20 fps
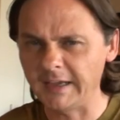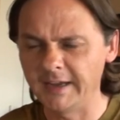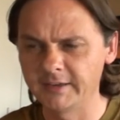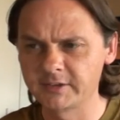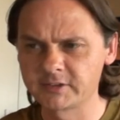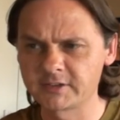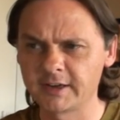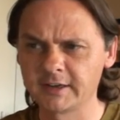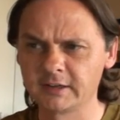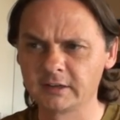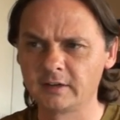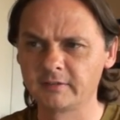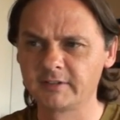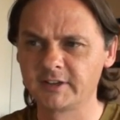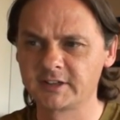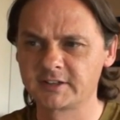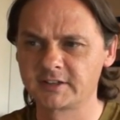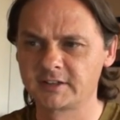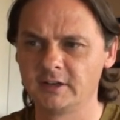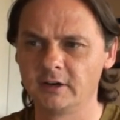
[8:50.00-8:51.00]
And the title of
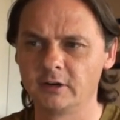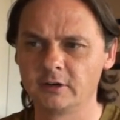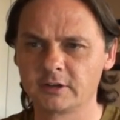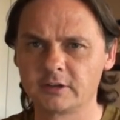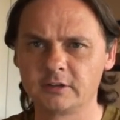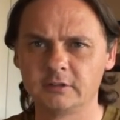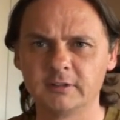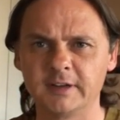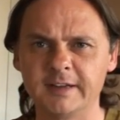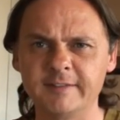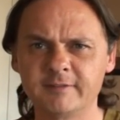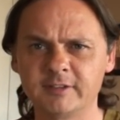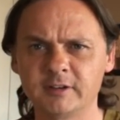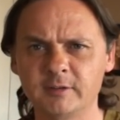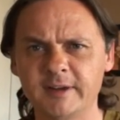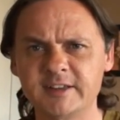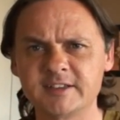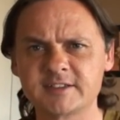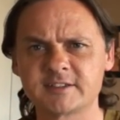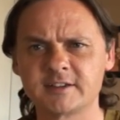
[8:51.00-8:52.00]
this article,
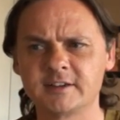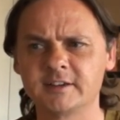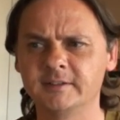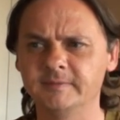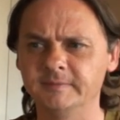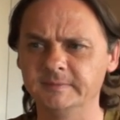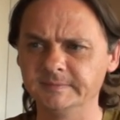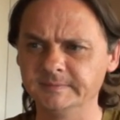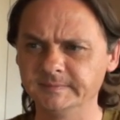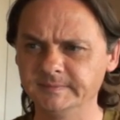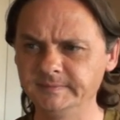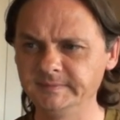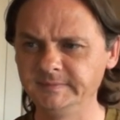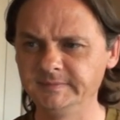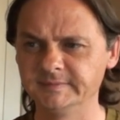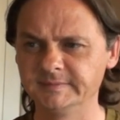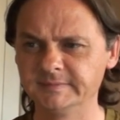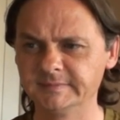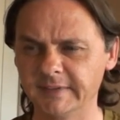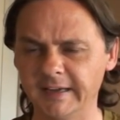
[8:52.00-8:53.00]
Influenza,
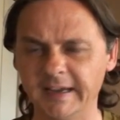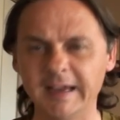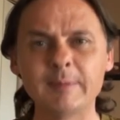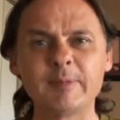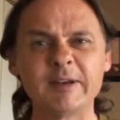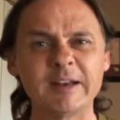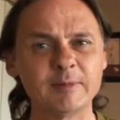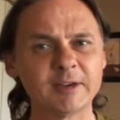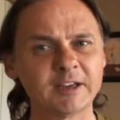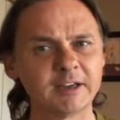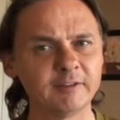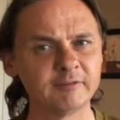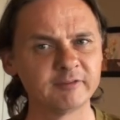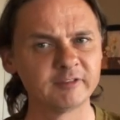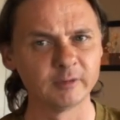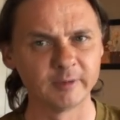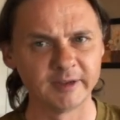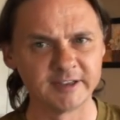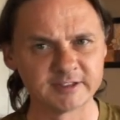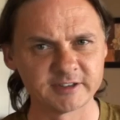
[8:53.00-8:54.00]
Epidemic
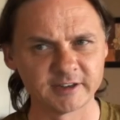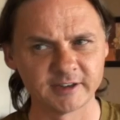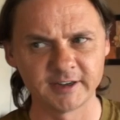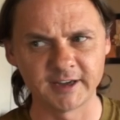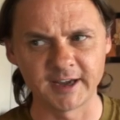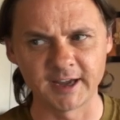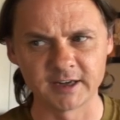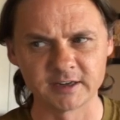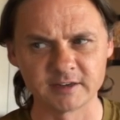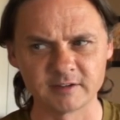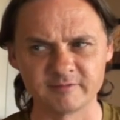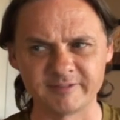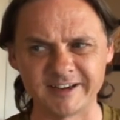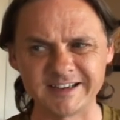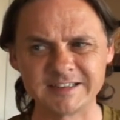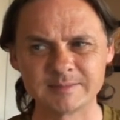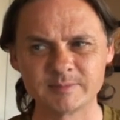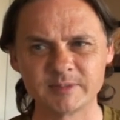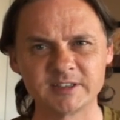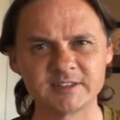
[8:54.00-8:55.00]
Influenza and
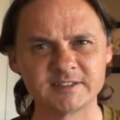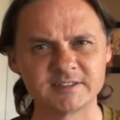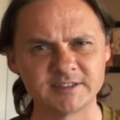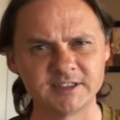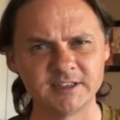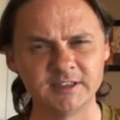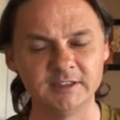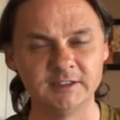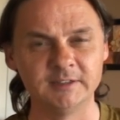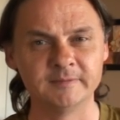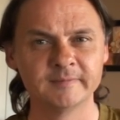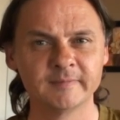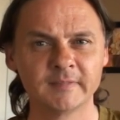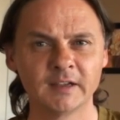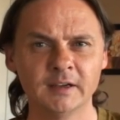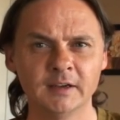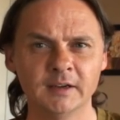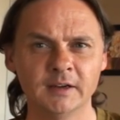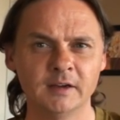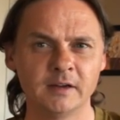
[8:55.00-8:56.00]
Vitamin D.
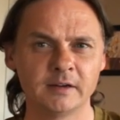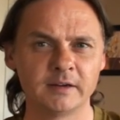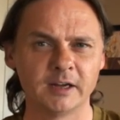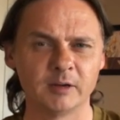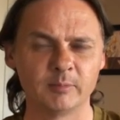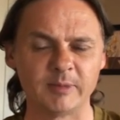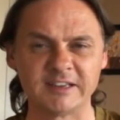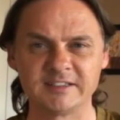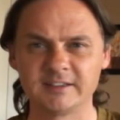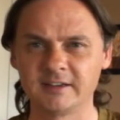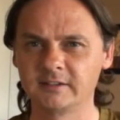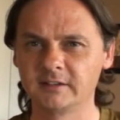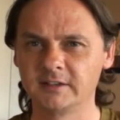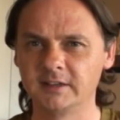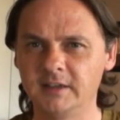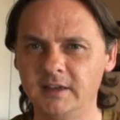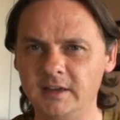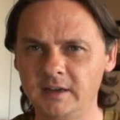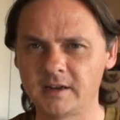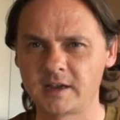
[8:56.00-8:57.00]
Now
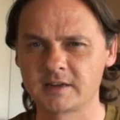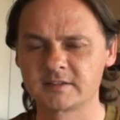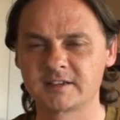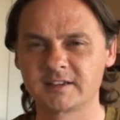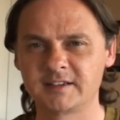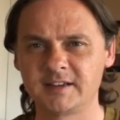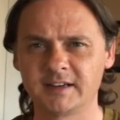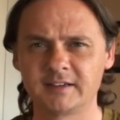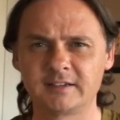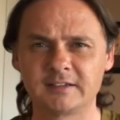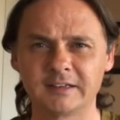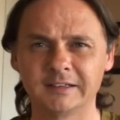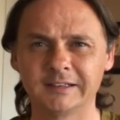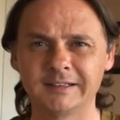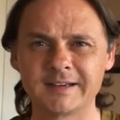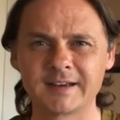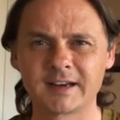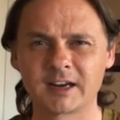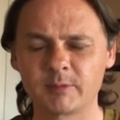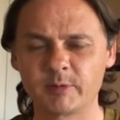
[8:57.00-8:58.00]
basically he has detected a
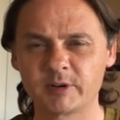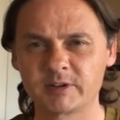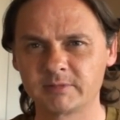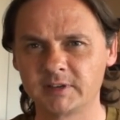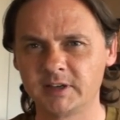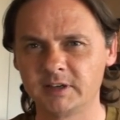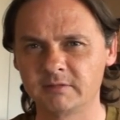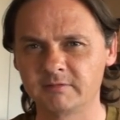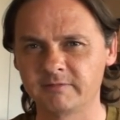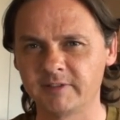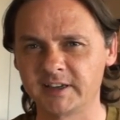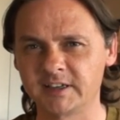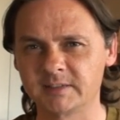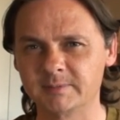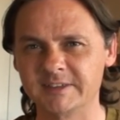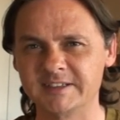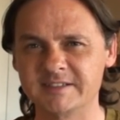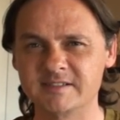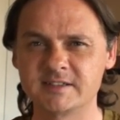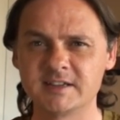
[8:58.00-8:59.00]
link between
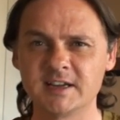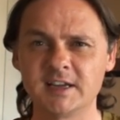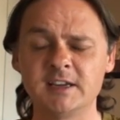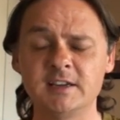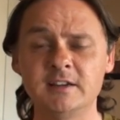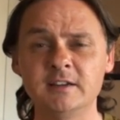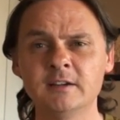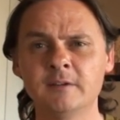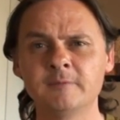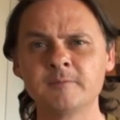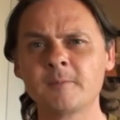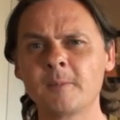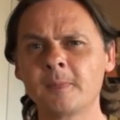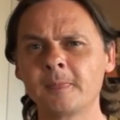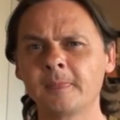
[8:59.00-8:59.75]
vitamin D